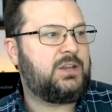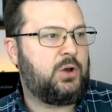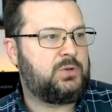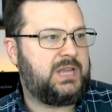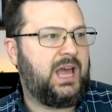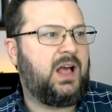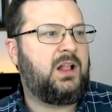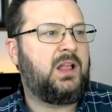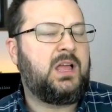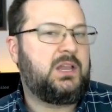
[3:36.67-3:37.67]

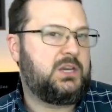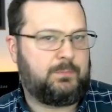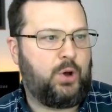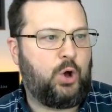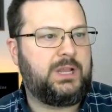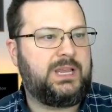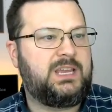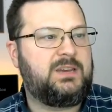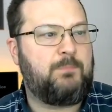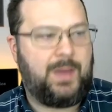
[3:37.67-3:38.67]
Hotel
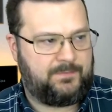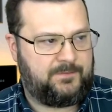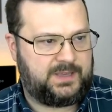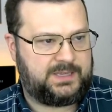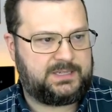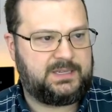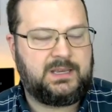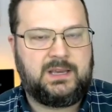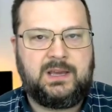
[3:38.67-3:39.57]
Napoleon, Memphis.